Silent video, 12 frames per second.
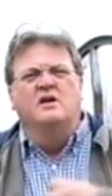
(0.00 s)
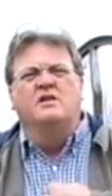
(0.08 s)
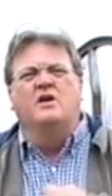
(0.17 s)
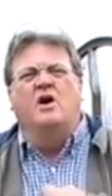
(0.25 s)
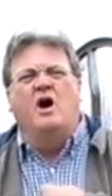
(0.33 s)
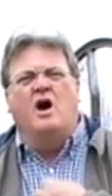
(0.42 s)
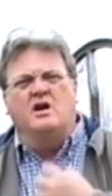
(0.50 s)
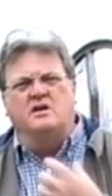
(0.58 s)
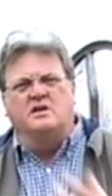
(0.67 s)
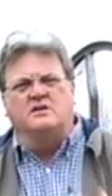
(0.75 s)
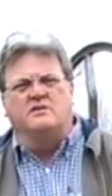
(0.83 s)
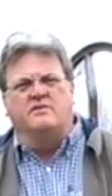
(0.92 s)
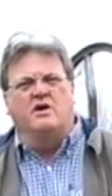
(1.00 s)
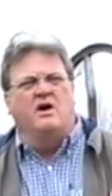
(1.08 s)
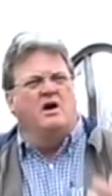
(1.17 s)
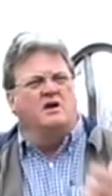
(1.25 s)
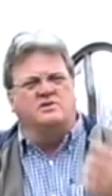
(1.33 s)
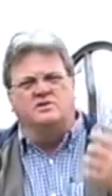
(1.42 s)
the hardness of their
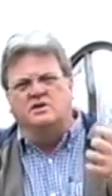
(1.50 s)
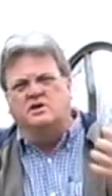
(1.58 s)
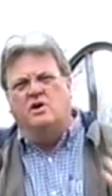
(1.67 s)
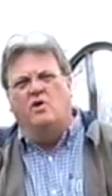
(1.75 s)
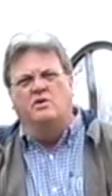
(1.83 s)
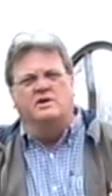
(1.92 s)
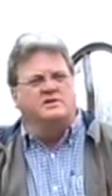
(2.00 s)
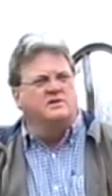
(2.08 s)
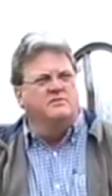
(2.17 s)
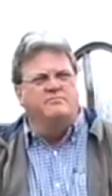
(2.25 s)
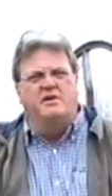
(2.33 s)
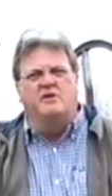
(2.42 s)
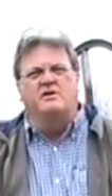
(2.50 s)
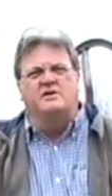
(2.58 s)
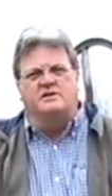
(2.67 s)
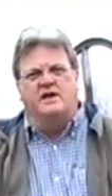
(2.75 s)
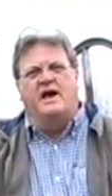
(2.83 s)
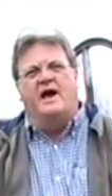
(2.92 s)
hearts and the coldness and the
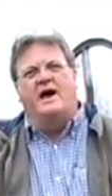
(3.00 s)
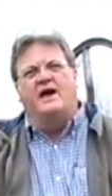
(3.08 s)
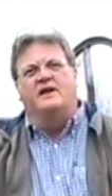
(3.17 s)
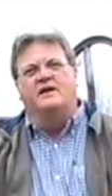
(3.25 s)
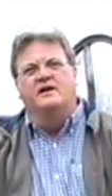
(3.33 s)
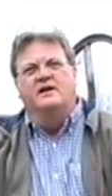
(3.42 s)
bitterness they had,